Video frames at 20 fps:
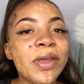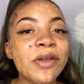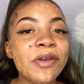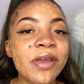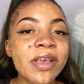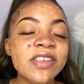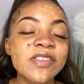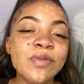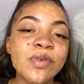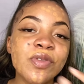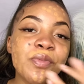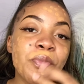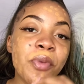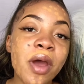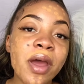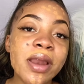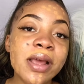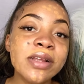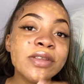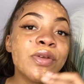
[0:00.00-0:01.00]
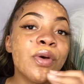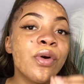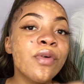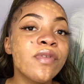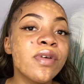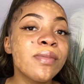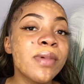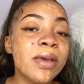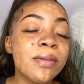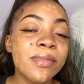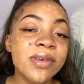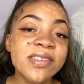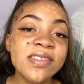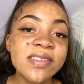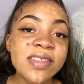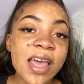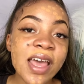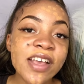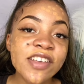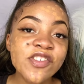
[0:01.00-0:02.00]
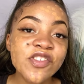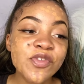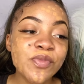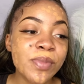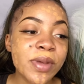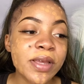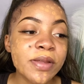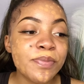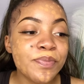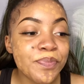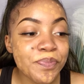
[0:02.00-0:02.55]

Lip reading: crazy with product over my mustache, but